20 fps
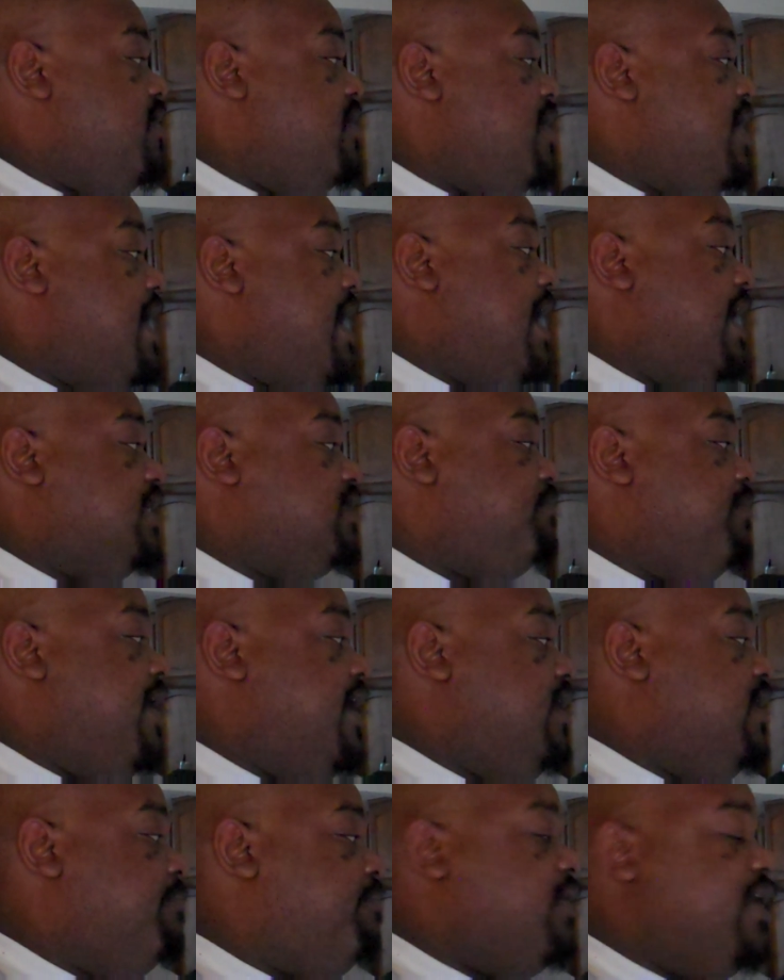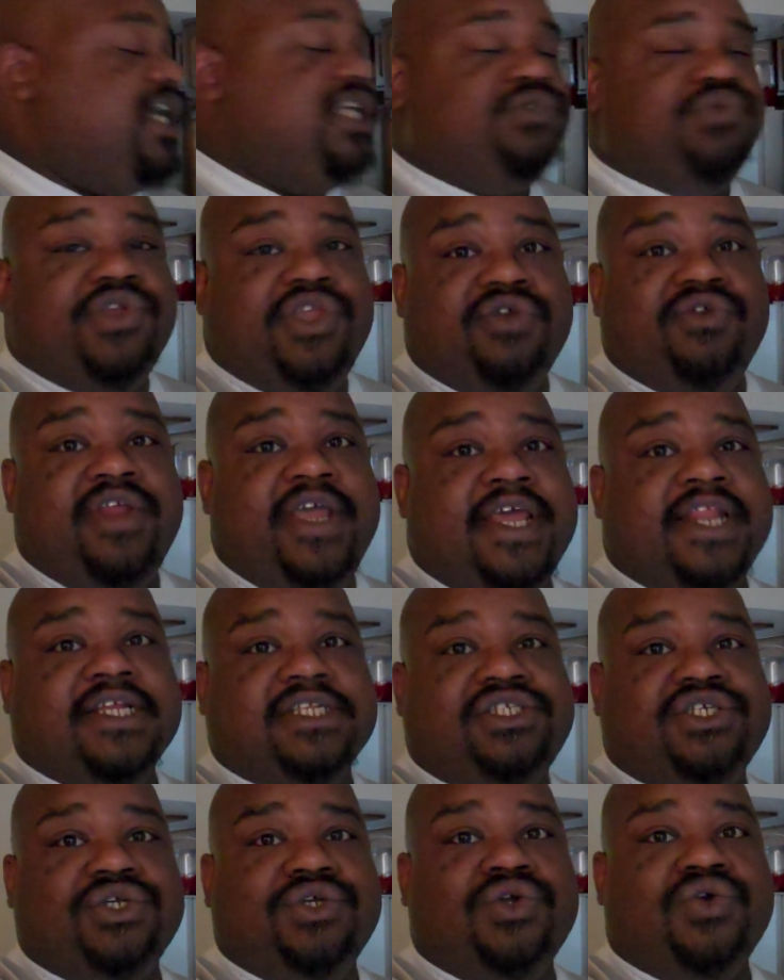You guys made the plays when you
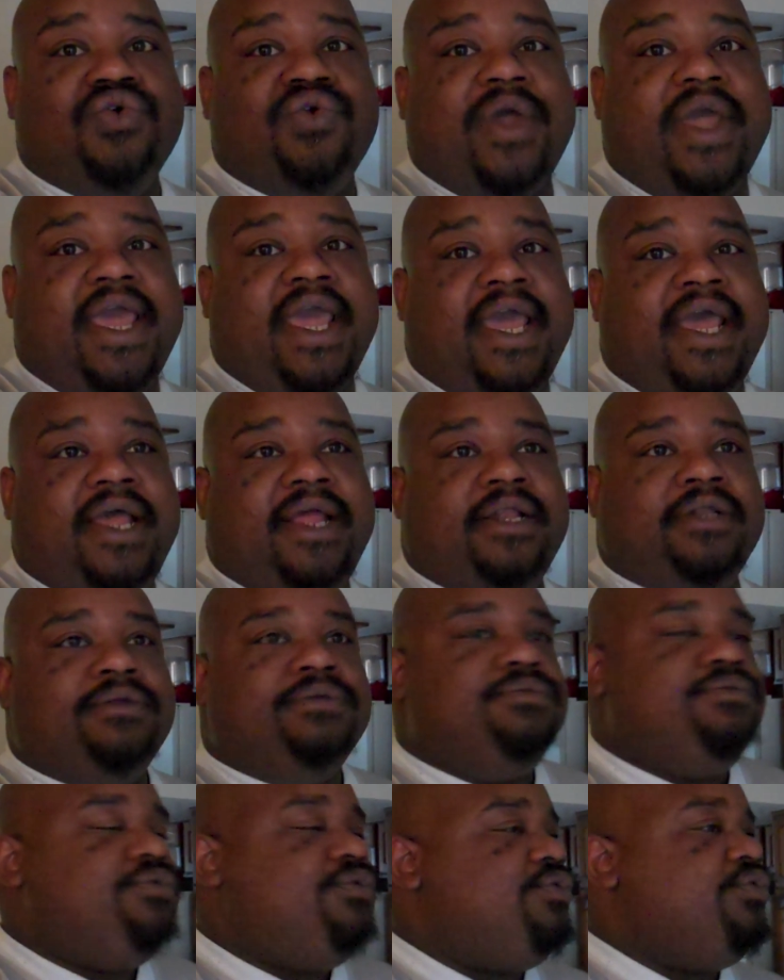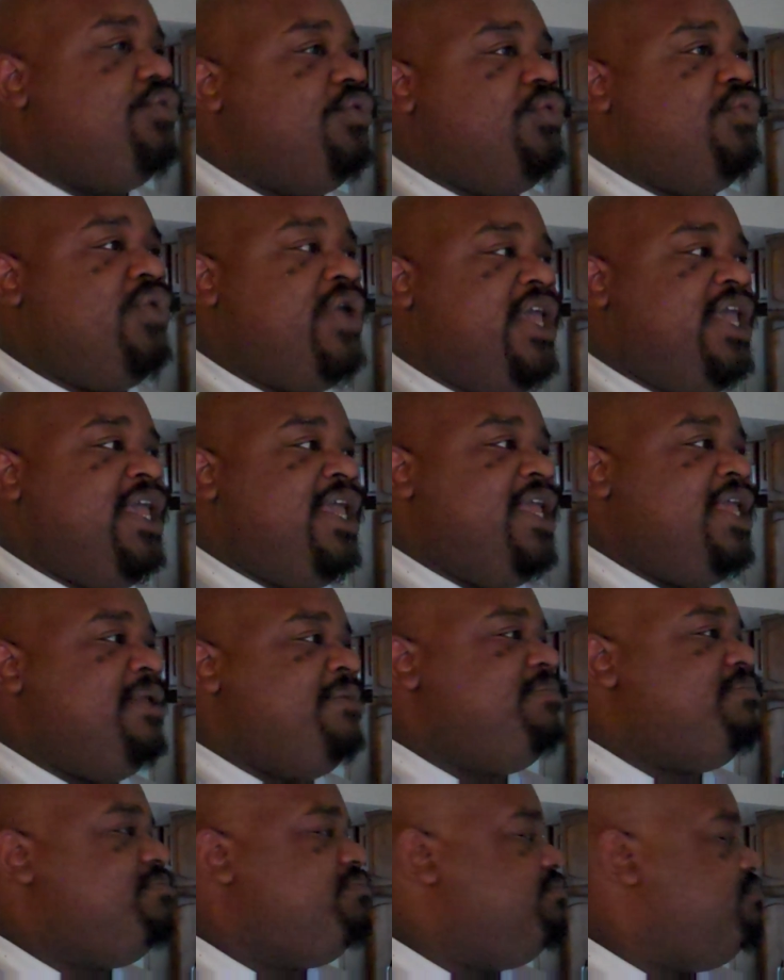needed to, and
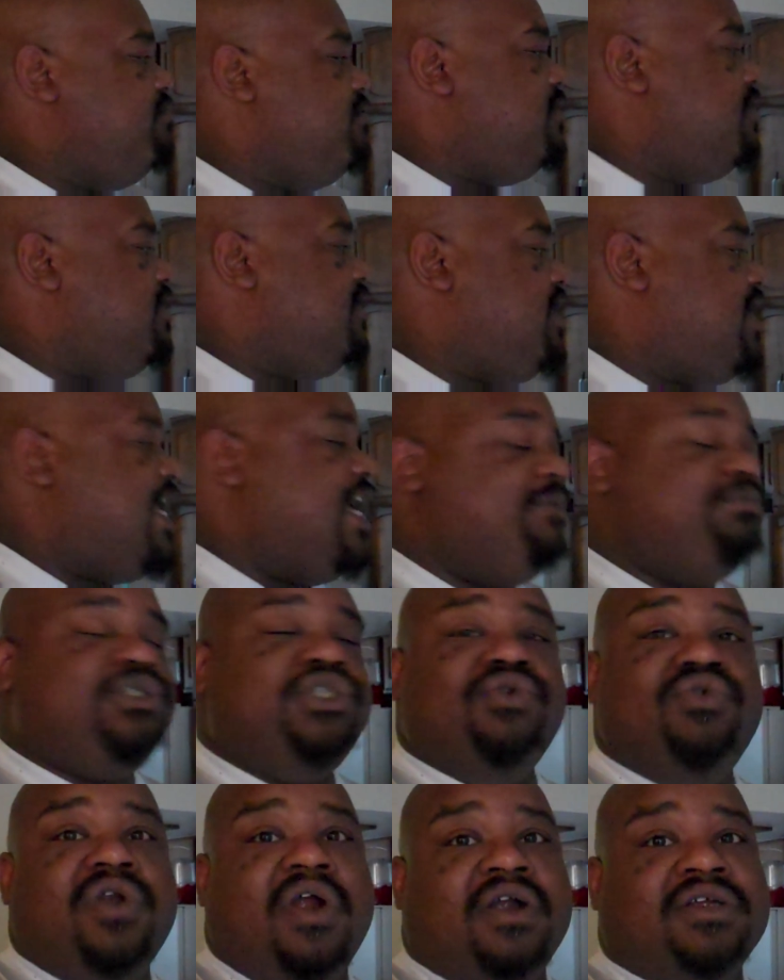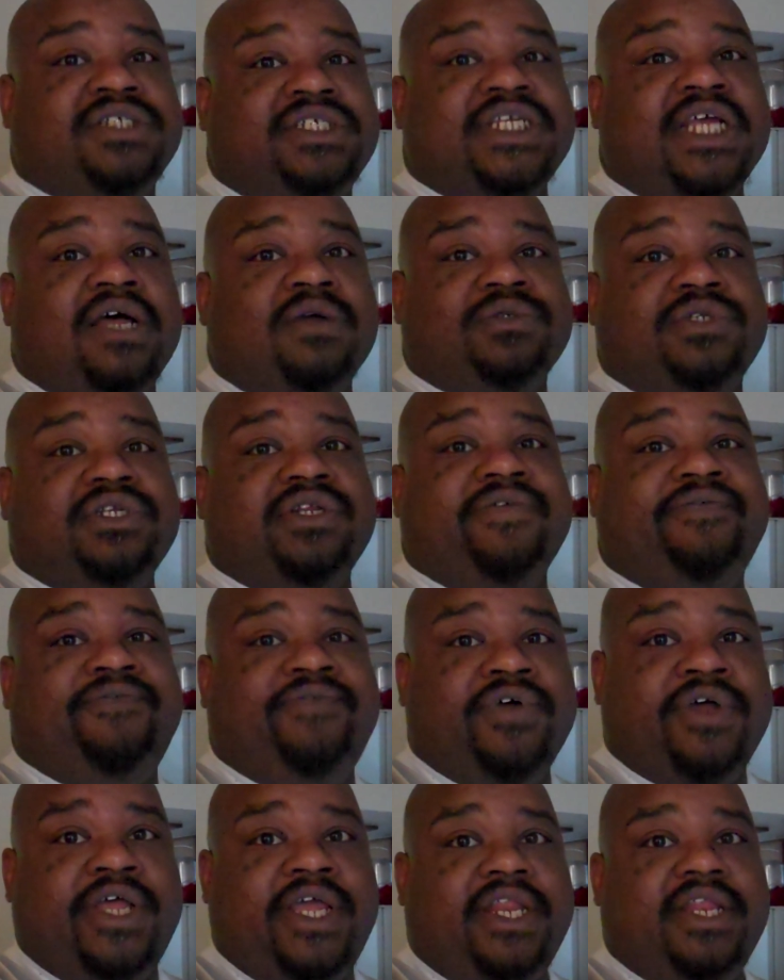we kept shooting ourselves in the
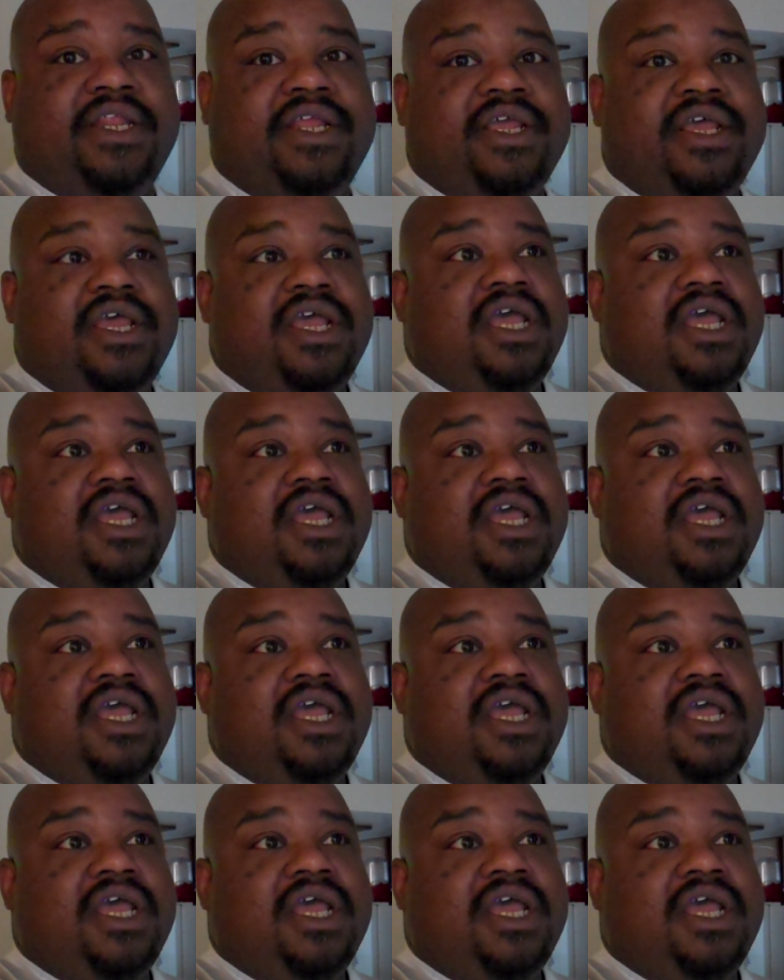foot.